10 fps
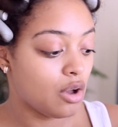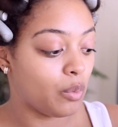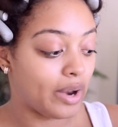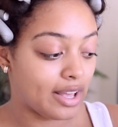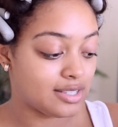
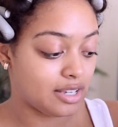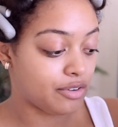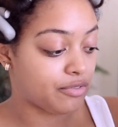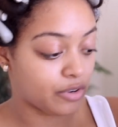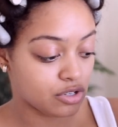when I did
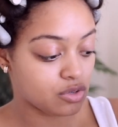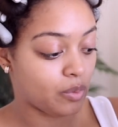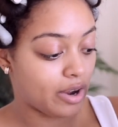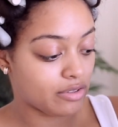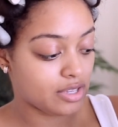first
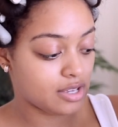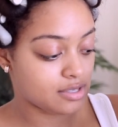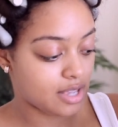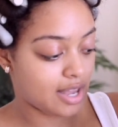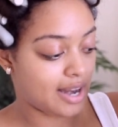wear
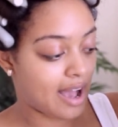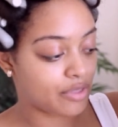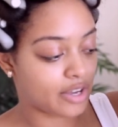this and now